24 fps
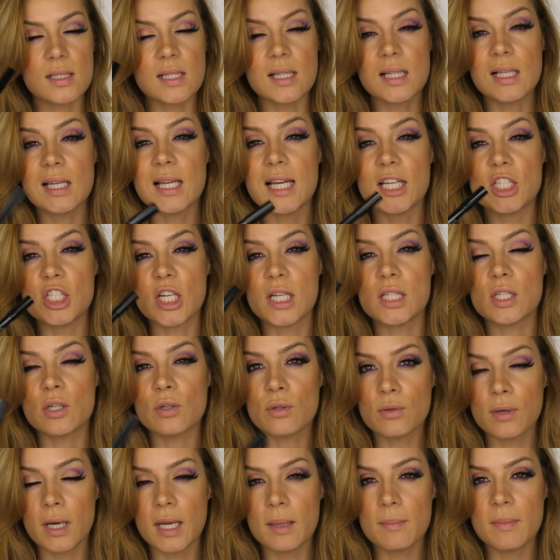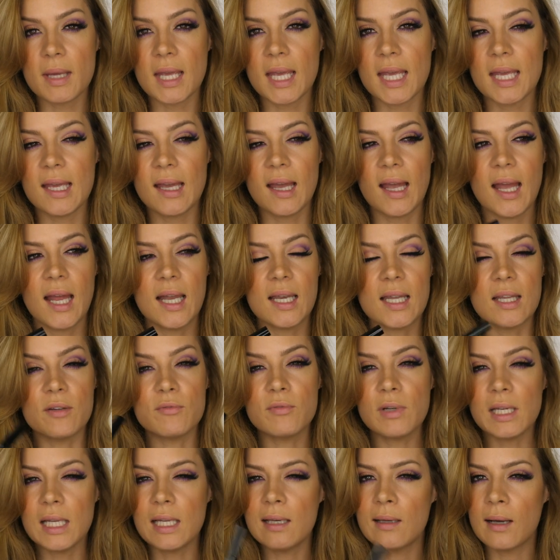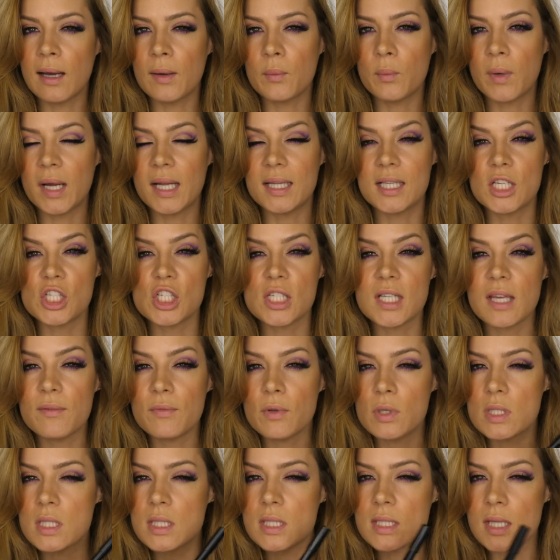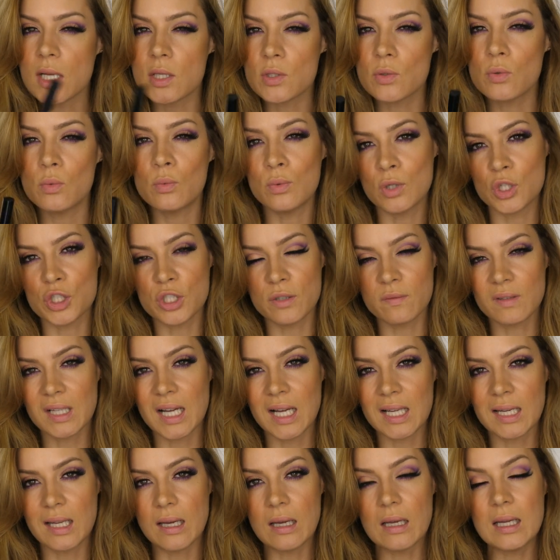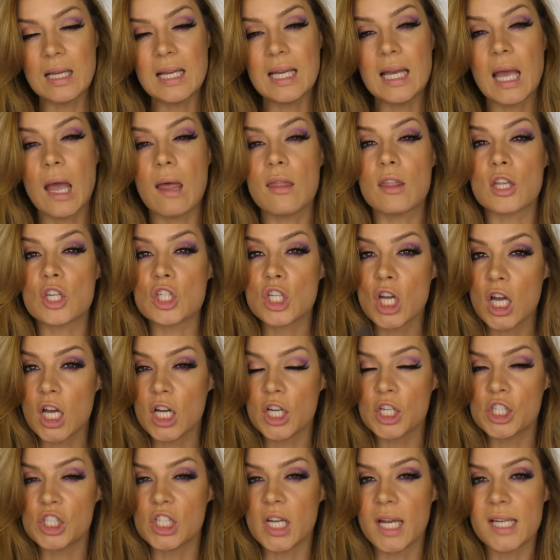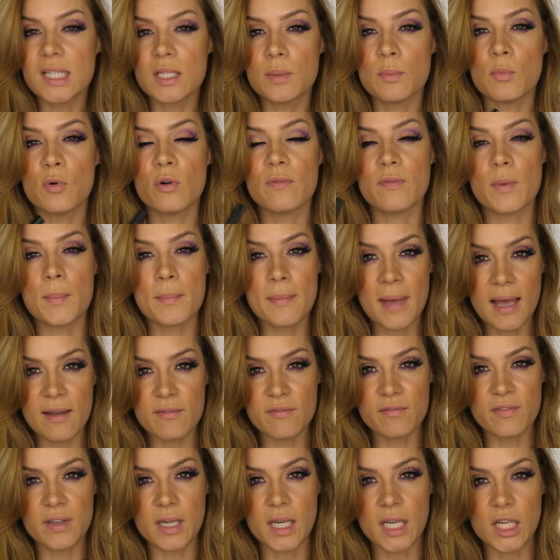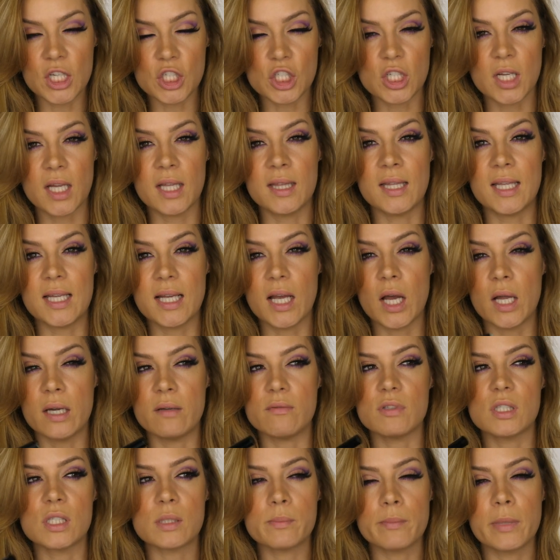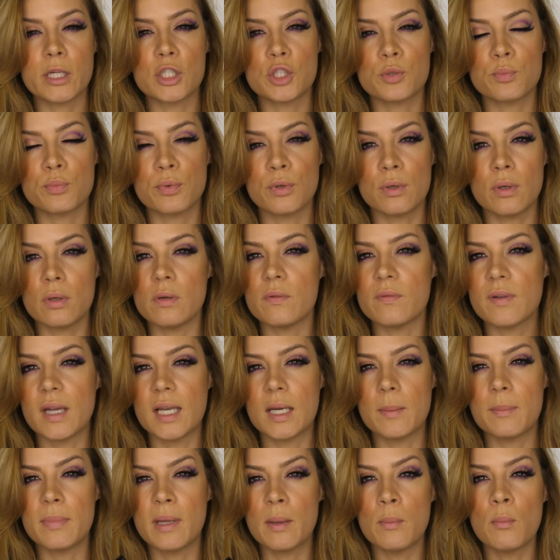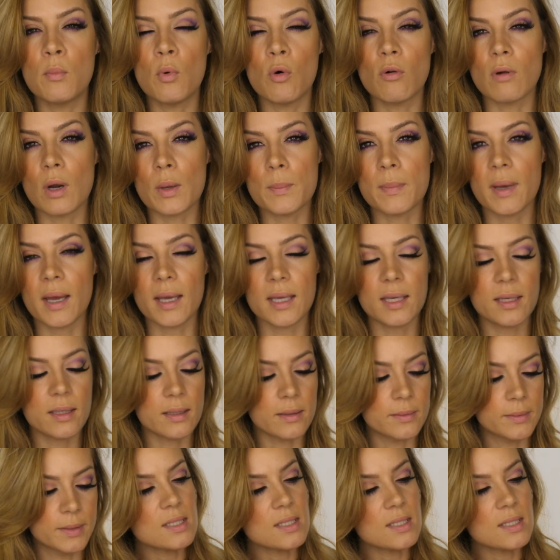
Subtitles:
So the light shades are creamy and they're really lightweight and they just give you a subtle wash of colour, and the darker shades are more of a matte finish and they're kind of smudge proof and a bit more opaque.